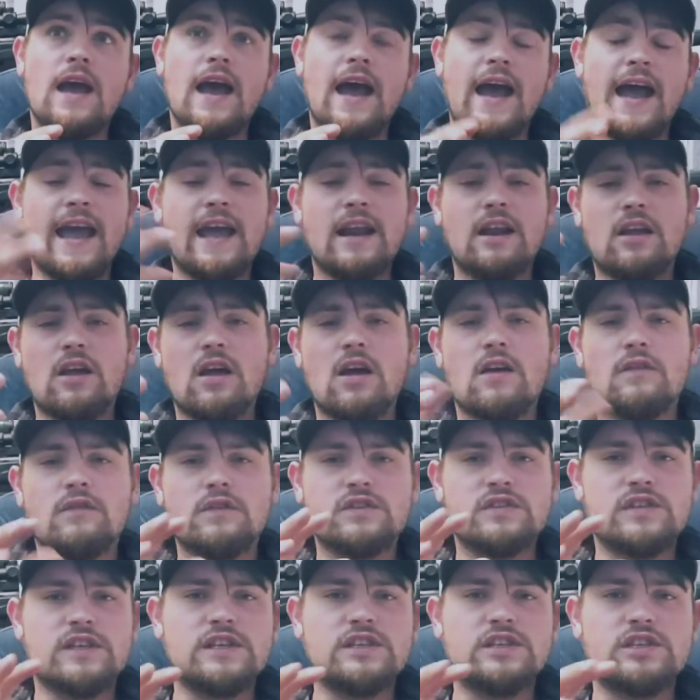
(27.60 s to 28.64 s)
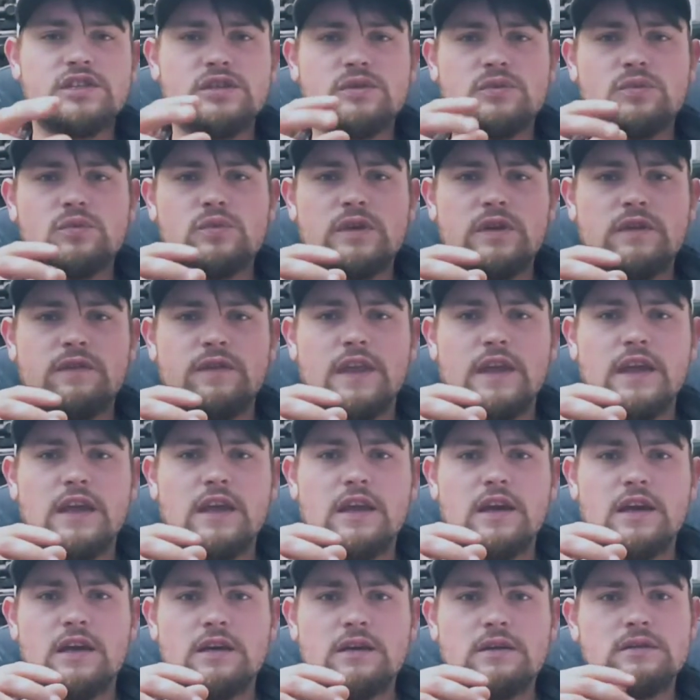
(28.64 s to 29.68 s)
I had a conversation with
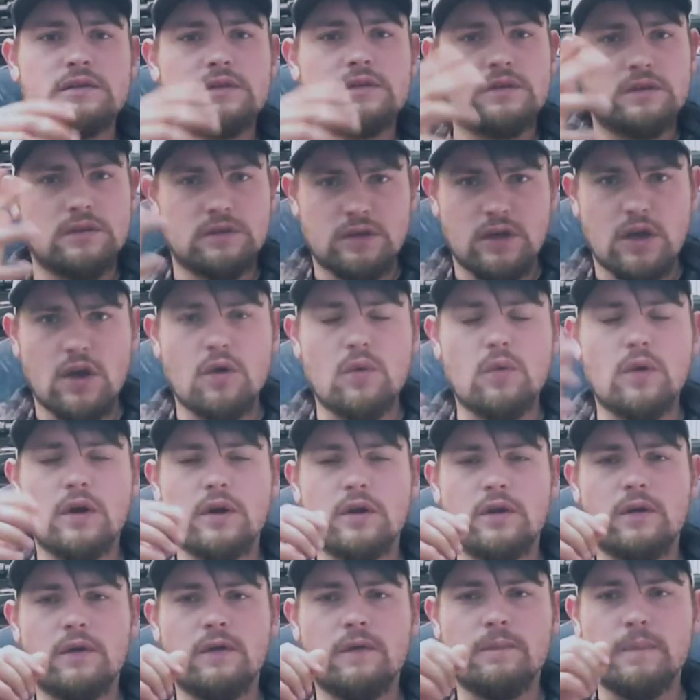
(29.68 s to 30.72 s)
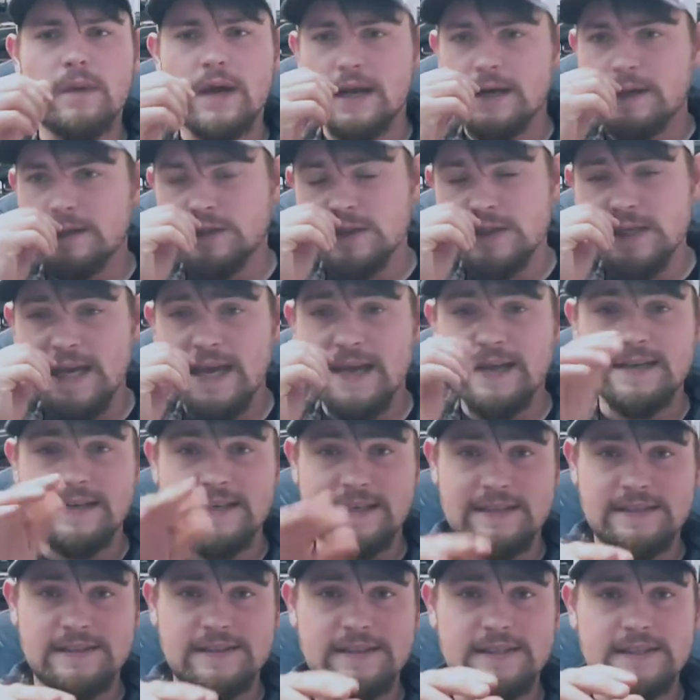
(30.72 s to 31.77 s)
a coworker of mine, and she had an
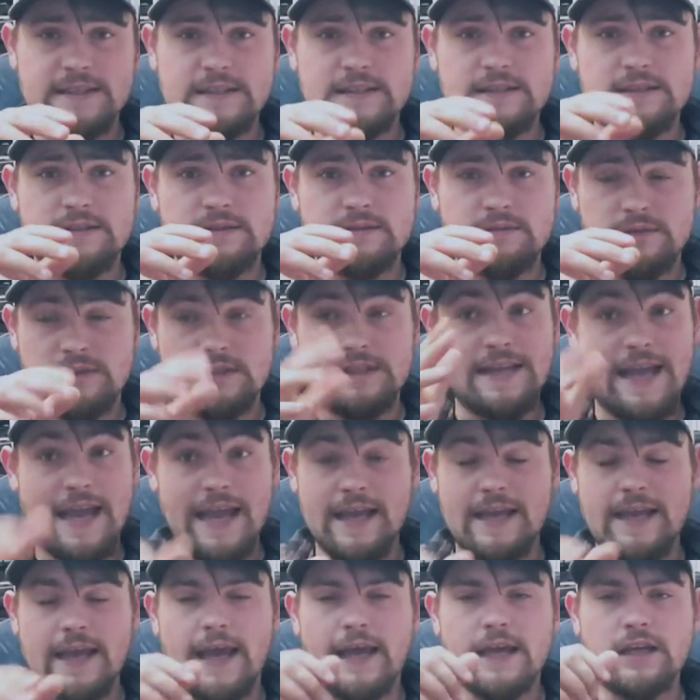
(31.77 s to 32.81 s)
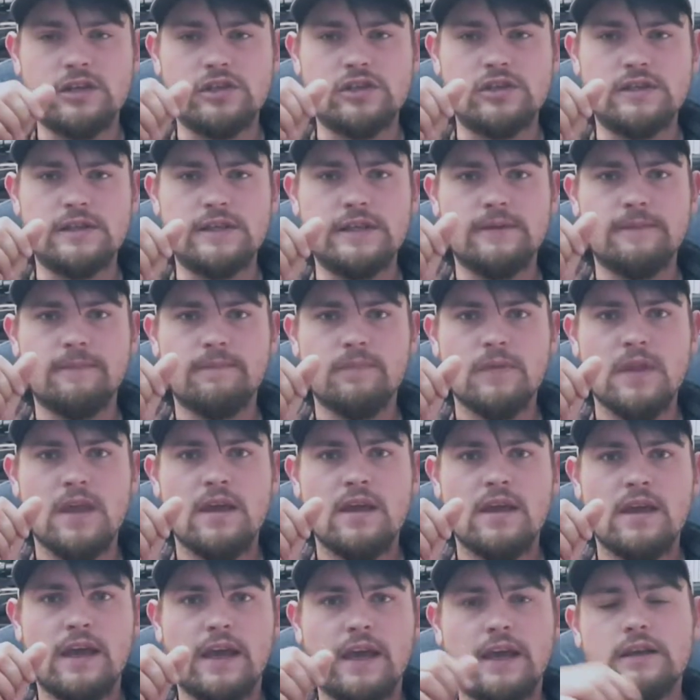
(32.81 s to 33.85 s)
incident today, actually,
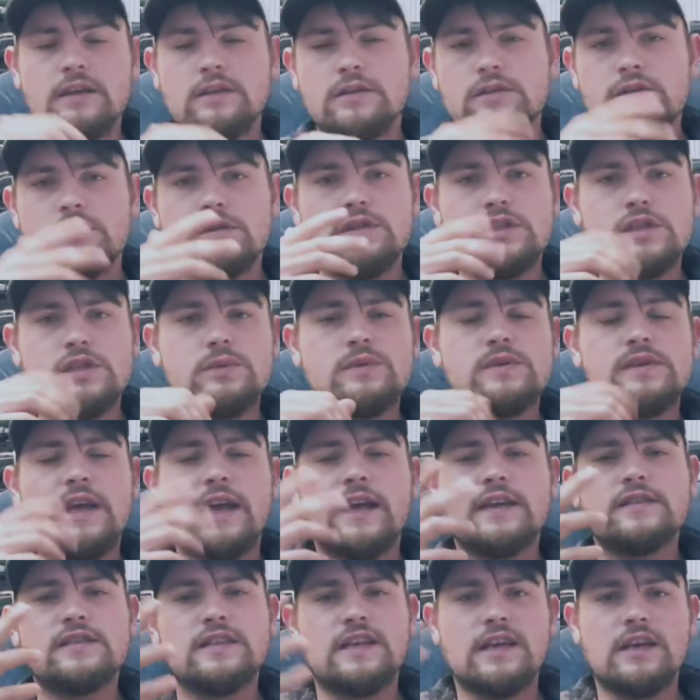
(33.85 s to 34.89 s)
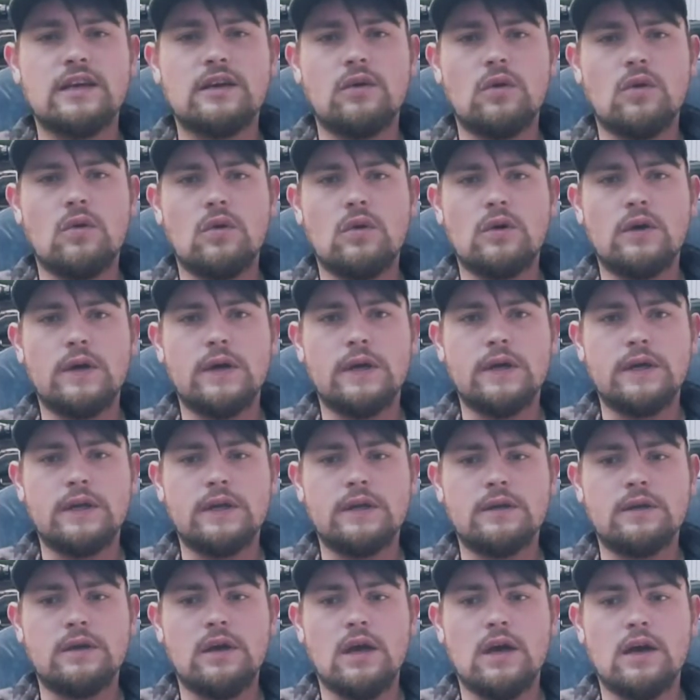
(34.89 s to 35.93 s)
and she was asking
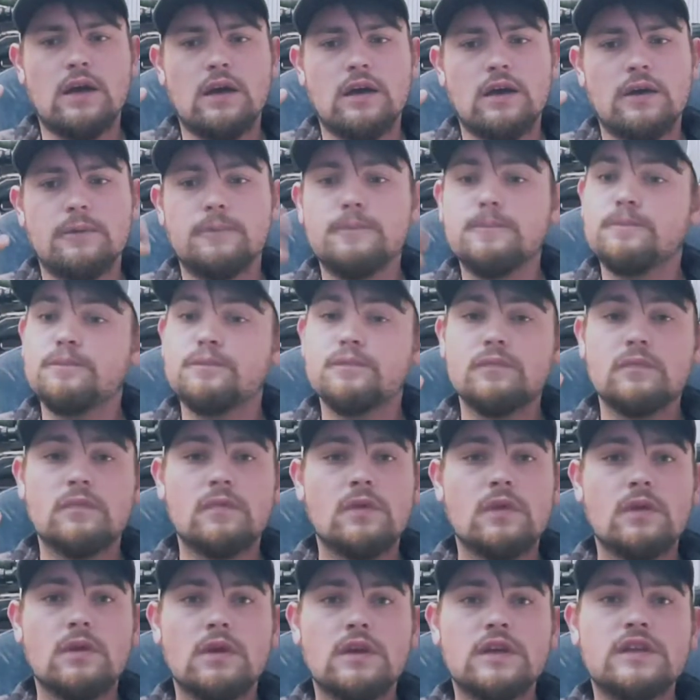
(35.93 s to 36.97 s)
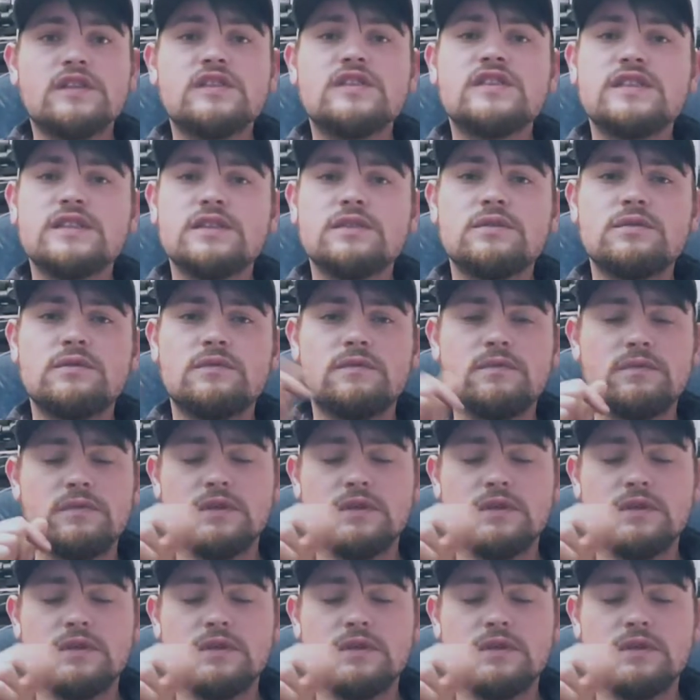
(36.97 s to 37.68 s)
on concealed